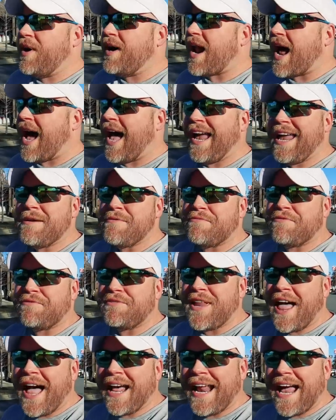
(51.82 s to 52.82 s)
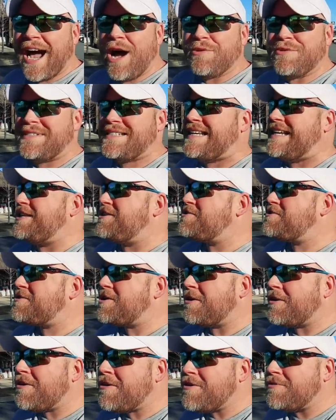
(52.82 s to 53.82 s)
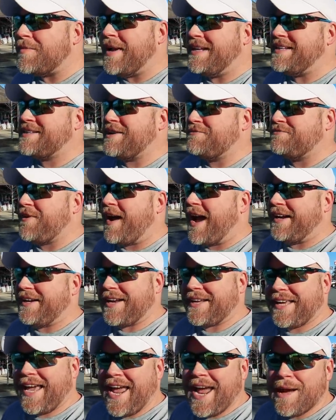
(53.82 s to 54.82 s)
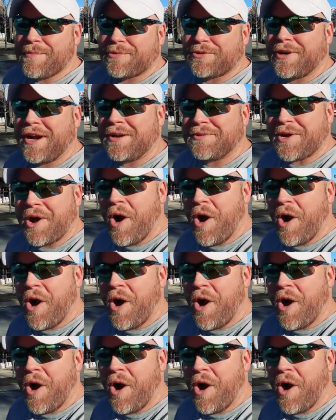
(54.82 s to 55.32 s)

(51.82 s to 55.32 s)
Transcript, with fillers: But I am flat out determined to find a campground